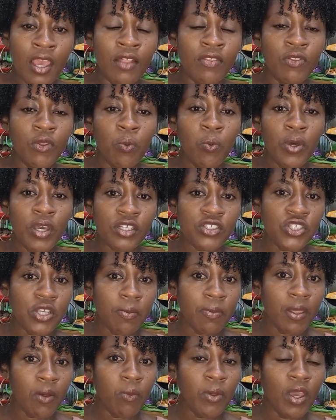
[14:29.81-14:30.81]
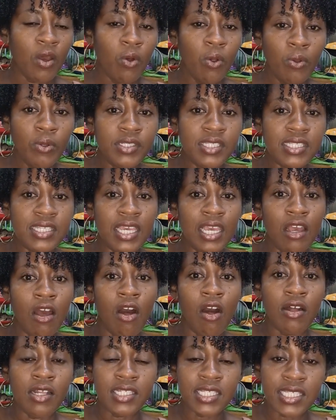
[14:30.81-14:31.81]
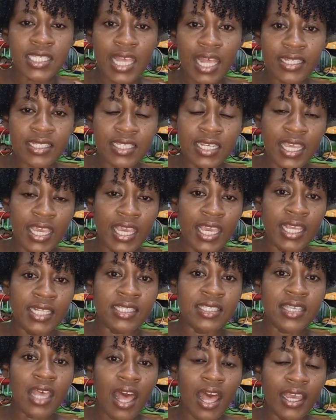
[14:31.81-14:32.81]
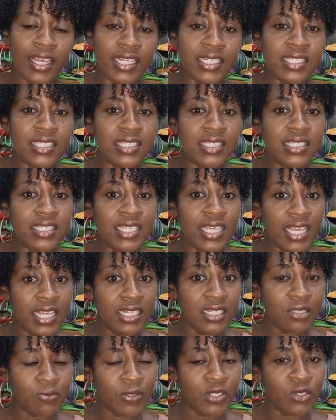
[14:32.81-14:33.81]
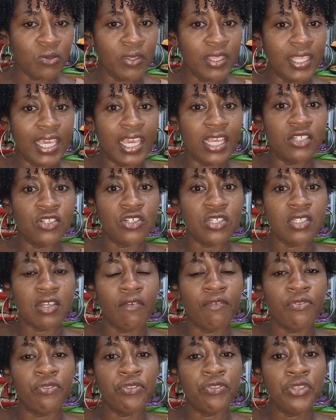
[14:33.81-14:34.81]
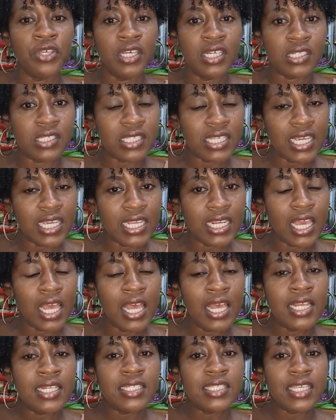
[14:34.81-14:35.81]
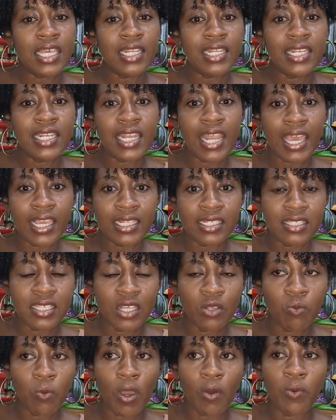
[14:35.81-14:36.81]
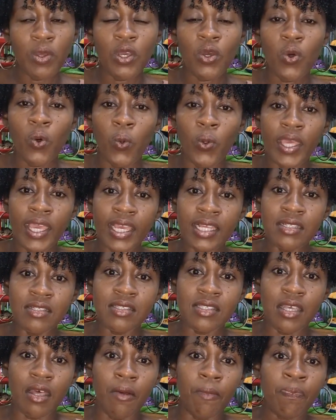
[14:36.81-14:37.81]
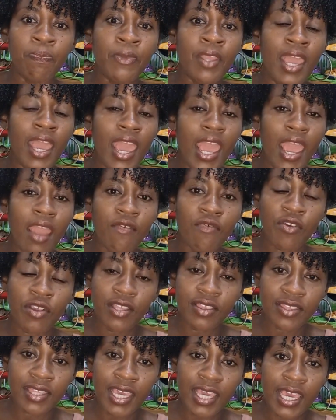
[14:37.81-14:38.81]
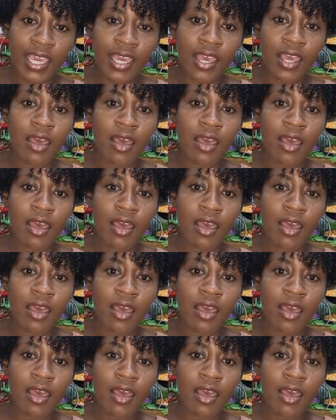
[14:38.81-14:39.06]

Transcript: The workshop that we are hosting on Saturday targets teens between the ages of 13 to 19, where we go into everything